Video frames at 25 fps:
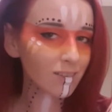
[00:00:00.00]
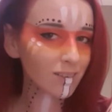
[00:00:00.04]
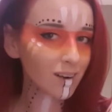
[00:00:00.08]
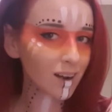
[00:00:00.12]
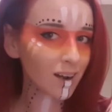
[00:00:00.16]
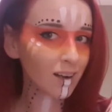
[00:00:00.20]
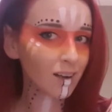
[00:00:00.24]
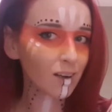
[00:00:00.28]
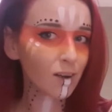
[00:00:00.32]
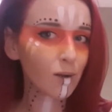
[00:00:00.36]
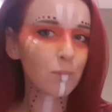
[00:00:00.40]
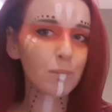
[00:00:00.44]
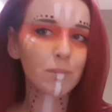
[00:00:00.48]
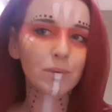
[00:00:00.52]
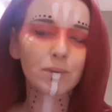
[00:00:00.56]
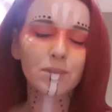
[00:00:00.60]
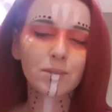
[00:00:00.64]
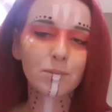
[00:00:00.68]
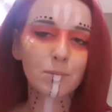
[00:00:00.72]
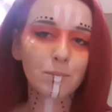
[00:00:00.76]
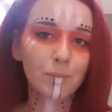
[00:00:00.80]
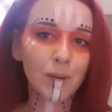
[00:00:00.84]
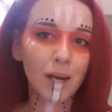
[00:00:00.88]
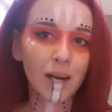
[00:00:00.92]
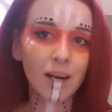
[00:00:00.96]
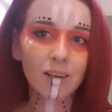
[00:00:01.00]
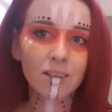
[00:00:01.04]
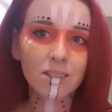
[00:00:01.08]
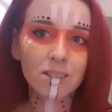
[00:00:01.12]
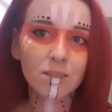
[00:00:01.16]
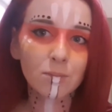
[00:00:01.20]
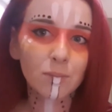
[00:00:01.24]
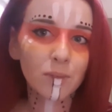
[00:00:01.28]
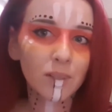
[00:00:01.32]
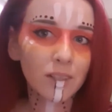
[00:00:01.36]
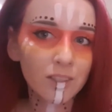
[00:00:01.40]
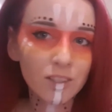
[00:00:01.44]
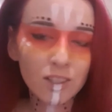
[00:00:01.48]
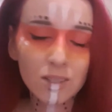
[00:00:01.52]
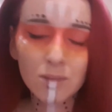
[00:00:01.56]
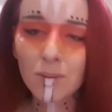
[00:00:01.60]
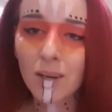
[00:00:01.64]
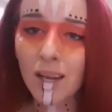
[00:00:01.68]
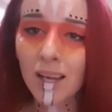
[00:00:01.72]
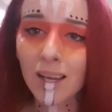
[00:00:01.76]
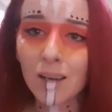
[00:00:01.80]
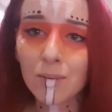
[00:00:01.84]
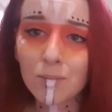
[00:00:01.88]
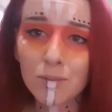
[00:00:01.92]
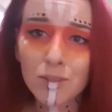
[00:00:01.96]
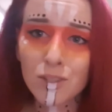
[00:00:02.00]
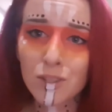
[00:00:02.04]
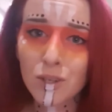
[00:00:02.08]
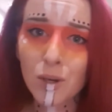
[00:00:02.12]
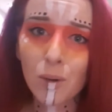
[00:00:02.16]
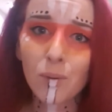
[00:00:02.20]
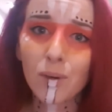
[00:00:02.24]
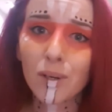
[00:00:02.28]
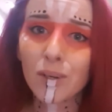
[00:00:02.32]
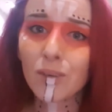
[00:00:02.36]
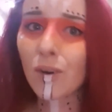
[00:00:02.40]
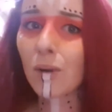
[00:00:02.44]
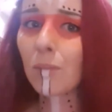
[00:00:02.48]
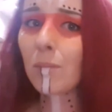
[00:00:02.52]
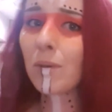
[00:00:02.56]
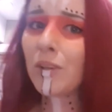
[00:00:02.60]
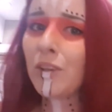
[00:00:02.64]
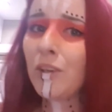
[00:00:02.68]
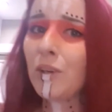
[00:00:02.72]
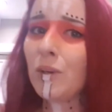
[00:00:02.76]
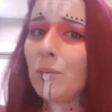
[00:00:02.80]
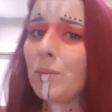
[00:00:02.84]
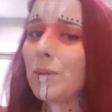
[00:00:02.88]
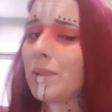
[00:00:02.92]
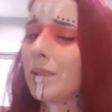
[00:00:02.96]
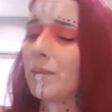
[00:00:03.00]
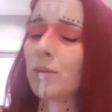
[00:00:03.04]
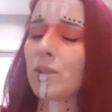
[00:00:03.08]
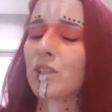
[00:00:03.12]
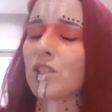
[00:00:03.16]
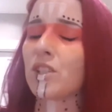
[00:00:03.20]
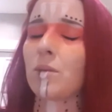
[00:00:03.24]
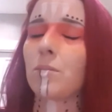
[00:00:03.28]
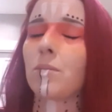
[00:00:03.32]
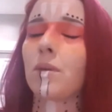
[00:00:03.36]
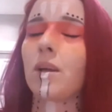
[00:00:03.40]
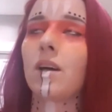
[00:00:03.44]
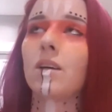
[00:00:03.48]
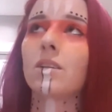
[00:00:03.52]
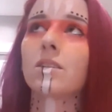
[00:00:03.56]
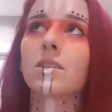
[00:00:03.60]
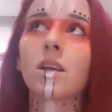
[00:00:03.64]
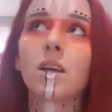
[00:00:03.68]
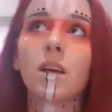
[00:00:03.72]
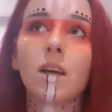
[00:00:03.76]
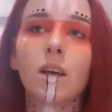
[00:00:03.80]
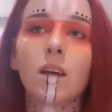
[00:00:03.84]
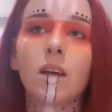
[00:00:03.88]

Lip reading: rack up to the bar somewhere and just be like, I'm just totally normal human, which I'm not.